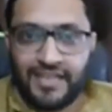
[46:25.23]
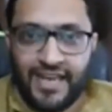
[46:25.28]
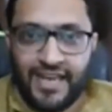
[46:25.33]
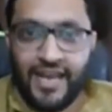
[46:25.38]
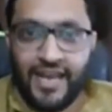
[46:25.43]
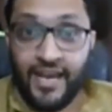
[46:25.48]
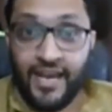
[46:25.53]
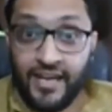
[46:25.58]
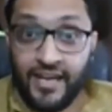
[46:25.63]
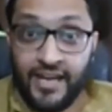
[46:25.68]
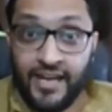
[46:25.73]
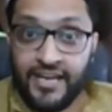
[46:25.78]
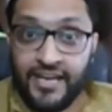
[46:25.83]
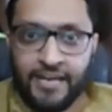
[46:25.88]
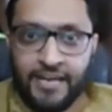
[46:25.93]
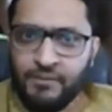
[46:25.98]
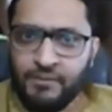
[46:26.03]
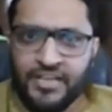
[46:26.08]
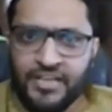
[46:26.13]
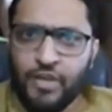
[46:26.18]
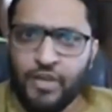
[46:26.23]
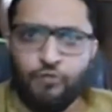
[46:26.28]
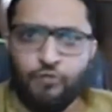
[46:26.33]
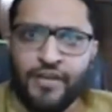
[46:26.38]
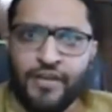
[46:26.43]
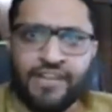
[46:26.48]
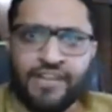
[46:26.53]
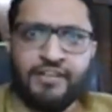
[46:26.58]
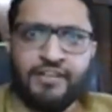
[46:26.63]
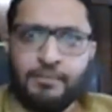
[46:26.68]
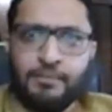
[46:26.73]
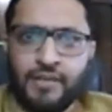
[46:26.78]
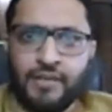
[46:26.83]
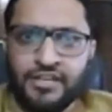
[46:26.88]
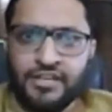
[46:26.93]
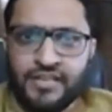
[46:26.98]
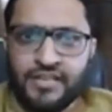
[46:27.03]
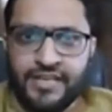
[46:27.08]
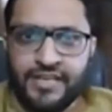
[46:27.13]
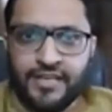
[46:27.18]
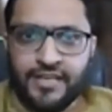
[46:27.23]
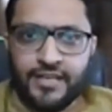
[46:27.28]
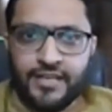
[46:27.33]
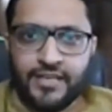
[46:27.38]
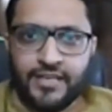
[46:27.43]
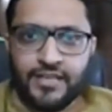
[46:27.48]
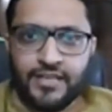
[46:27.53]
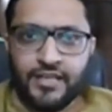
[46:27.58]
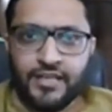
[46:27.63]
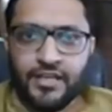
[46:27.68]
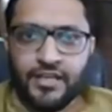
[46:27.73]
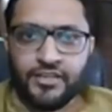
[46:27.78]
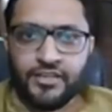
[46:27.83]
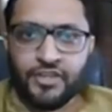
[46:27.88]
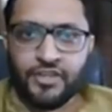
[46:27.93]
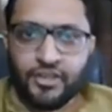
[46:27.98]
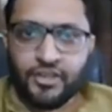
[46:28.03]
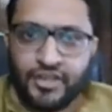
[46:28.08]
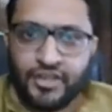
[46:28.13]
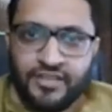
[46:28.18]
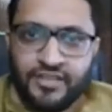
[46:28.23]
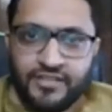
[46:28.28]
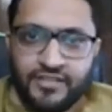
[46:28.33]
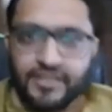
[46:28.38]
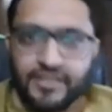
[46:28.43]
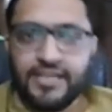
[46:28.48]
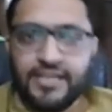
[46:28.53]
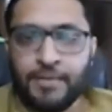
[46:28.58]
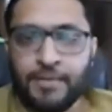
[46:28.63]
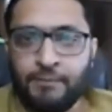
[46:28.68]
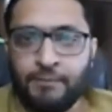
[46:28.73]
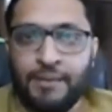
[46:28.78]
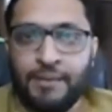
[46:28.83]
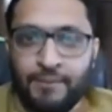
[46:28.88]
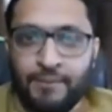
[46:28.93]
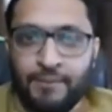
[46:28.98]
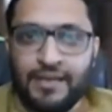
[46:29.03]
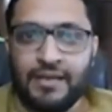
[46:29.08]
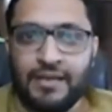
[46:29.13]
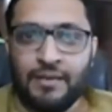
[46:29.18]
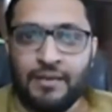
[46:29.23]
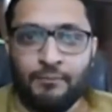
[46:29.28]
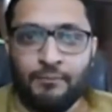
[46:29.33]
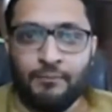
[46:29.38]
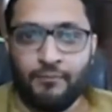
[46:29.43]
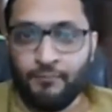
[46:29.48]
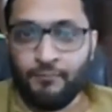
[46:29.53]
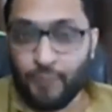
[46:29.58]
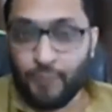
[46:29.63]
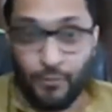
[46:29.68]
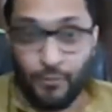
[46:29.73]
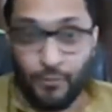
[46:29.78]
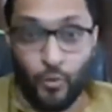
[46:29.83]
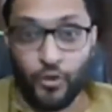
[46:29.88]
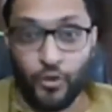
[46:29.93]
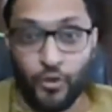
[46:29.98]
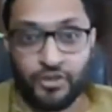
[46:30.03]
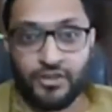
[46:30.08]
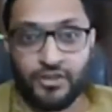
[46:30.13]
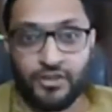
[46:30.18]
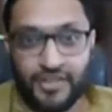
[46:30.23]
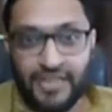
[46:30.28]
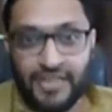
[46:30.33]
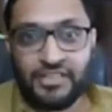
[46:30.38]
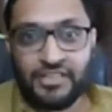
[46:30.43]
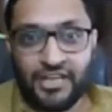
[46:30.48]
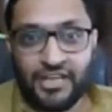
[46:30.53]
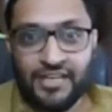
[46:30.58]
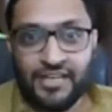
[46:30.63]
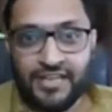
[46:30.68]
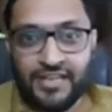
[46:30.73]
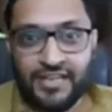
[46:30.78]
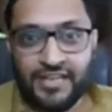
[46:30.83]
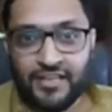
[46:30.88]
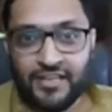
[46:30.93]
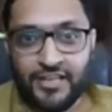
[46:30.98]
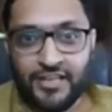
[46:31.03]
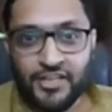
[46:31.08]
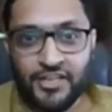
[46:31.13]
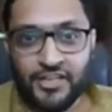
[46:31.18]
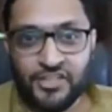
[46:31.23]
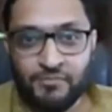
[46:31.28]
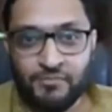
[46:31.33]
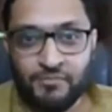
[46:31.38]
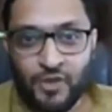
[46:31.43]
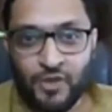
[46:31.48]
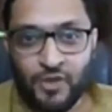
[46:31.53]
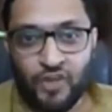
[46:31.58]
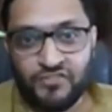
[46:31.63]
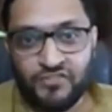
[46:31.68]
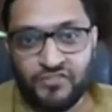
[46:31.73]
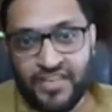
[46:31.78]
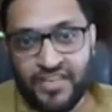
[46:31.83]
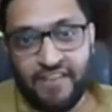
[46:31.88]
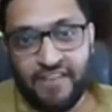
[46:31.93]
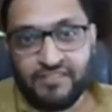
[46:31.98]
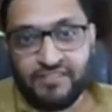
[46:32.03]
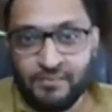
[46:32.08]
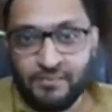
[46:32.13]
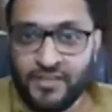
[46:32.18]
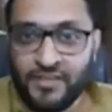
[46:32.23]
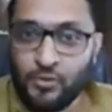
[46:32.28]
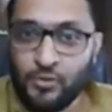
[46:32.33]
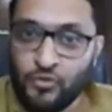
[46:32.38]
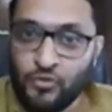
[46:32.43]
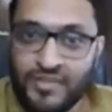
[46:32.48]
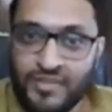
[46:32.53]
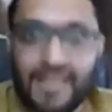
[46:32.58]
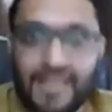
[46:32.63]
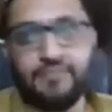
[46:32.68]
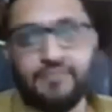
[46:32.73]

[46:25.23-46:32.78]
And, and let me tell you very, very bluntly, the reason that people promote day trading is because they have something to sell.